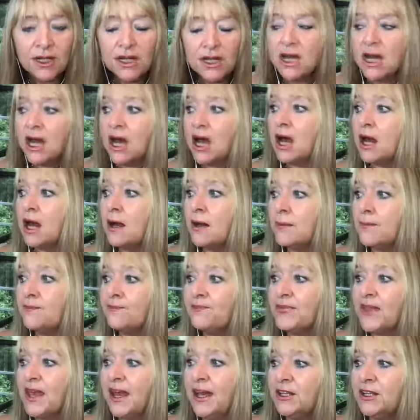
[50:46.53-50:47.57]

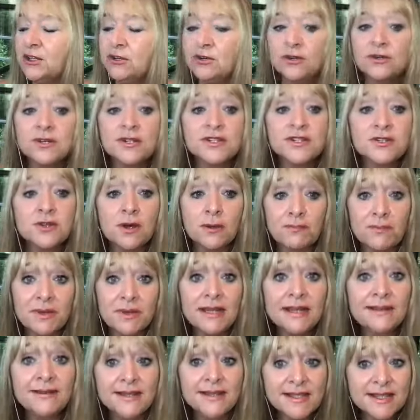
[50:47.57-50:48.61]
And you got to stop beating
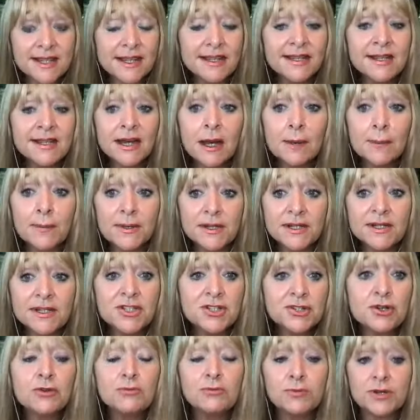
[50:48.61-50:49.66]
this kid up, because you're
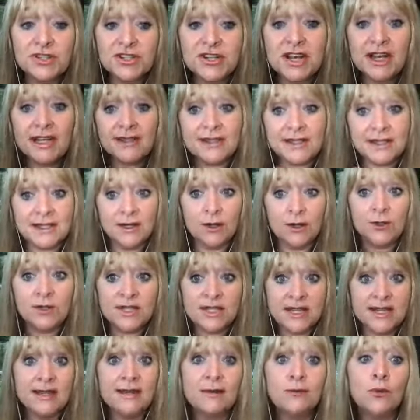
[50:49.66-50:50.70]
projecting onto
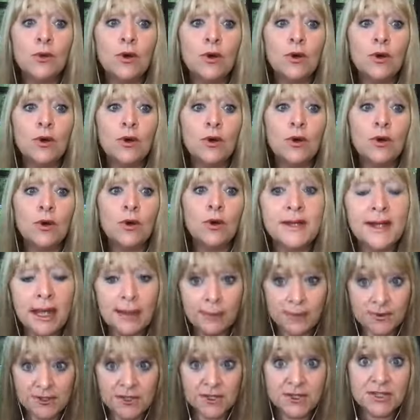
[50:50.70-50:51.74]
him what you weren't able to
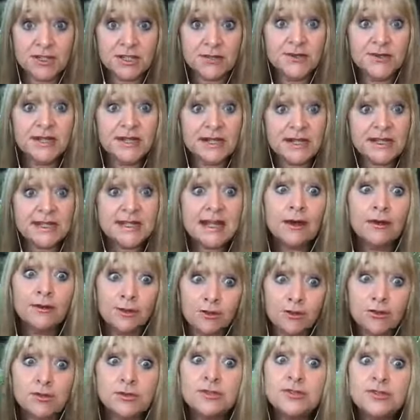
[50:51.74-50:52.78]
do. And here's how you
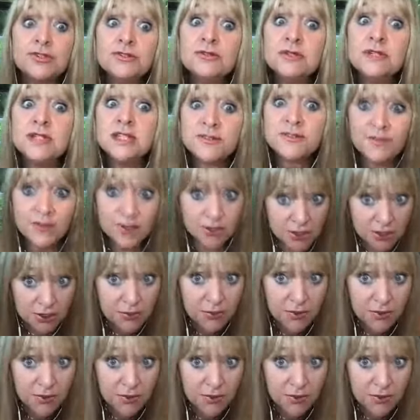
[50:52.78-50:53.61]
can do this for you.